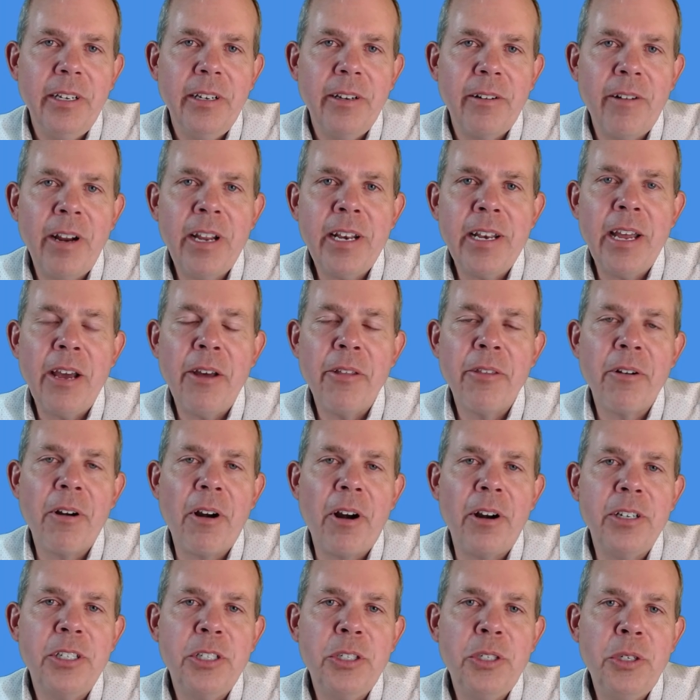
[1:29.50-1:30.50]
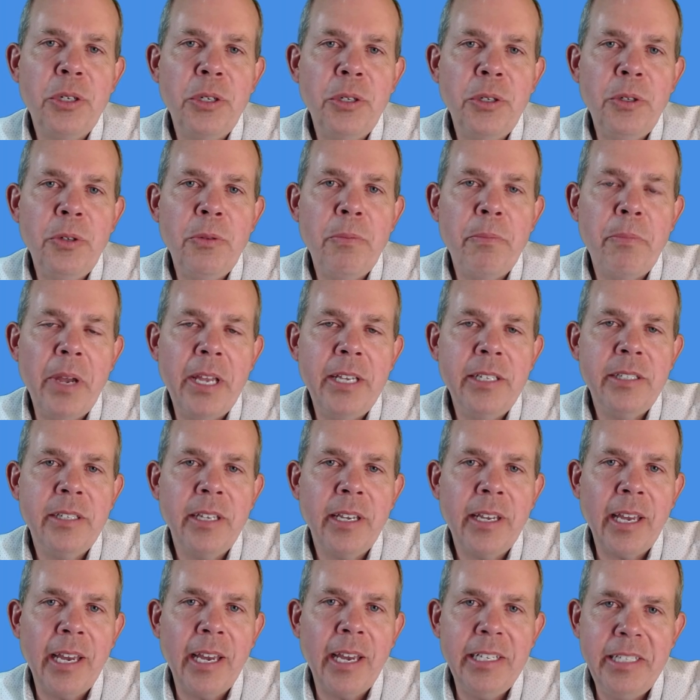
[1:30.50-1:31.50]
Right now, there are two
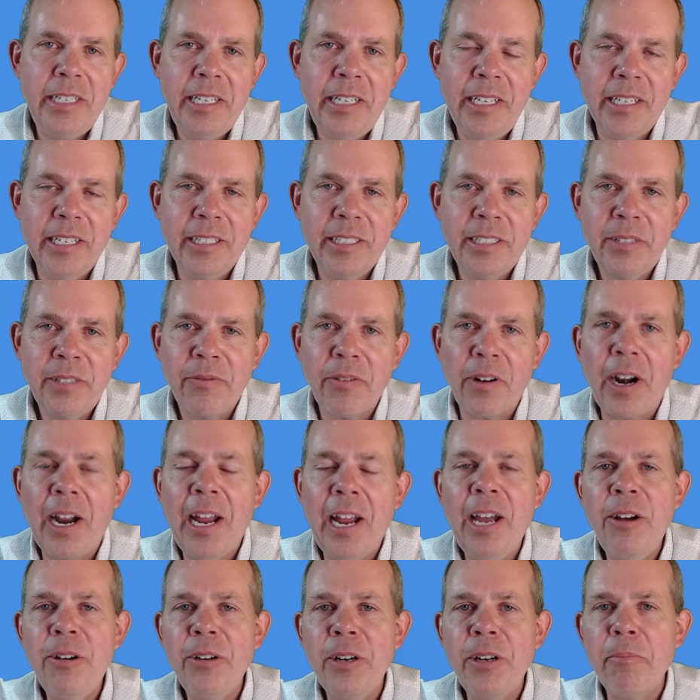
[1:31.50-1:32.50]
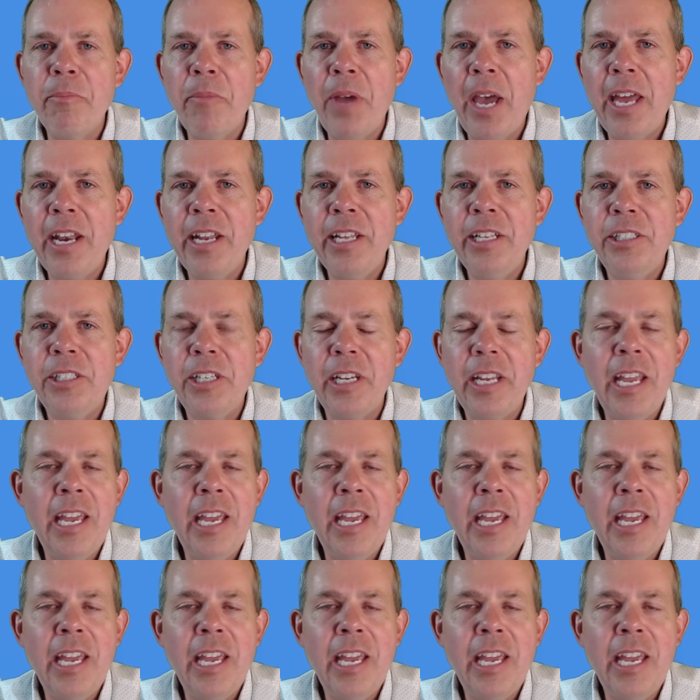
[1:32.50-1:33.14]
basic ideas for how to manage